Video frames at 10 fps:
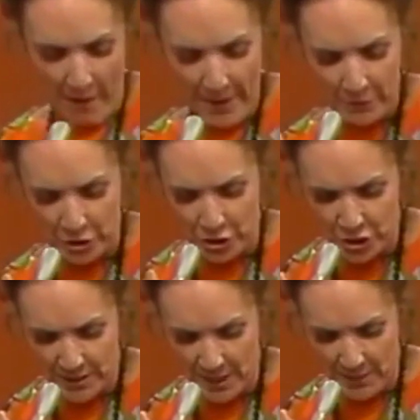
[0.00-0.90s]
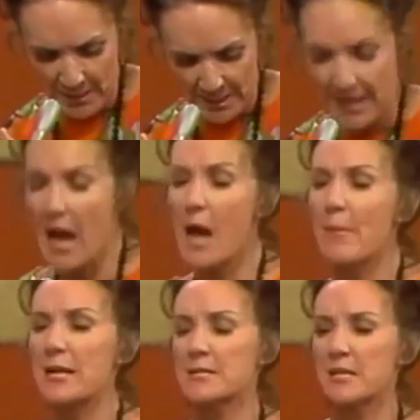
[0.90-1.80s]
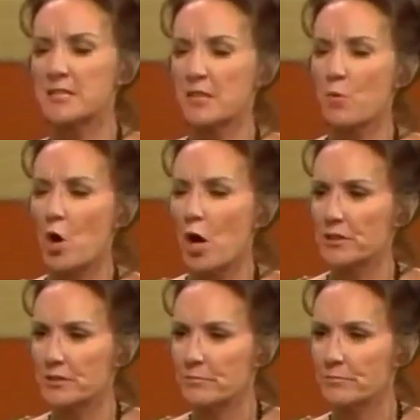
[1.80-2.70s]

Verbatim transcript: I'm gonna just, Which let me see. How about Tennessee Waltz?